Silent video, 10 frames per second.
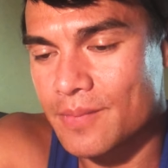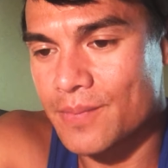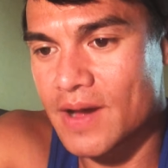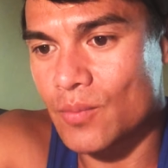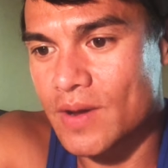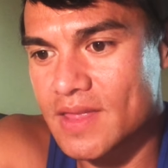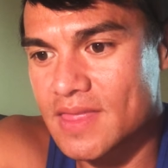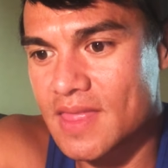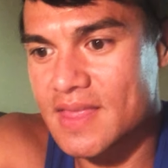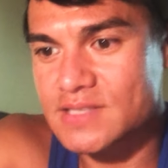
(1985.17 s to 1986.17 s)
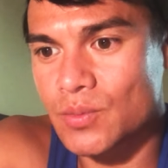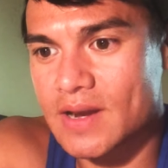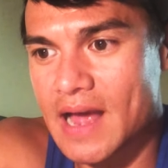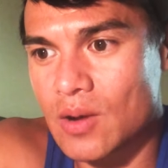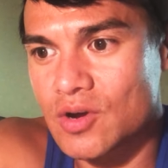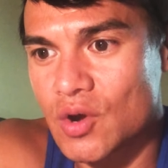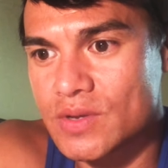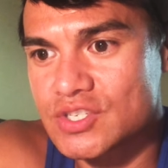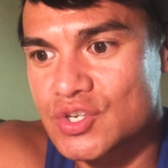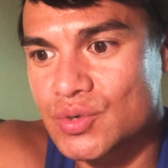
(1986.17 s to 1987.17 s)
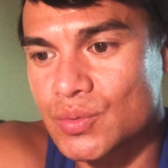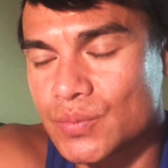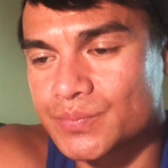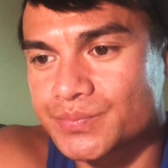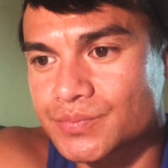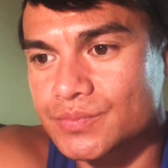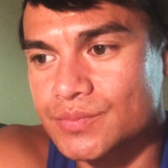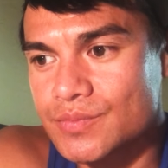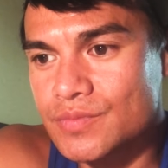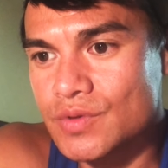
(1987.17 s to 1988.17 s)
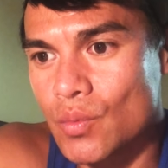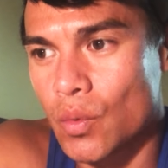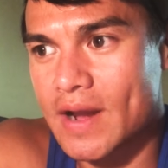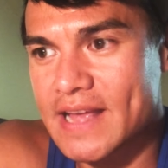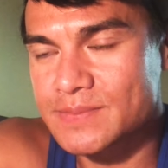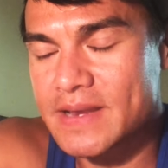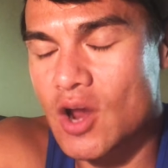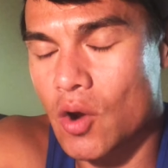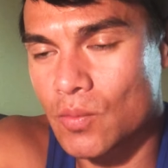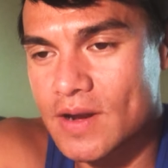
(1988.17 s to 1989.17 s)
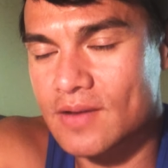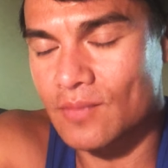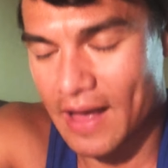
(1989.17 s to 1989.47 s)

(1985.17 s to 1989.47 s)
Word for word: but with this one, I'll go into what has been already,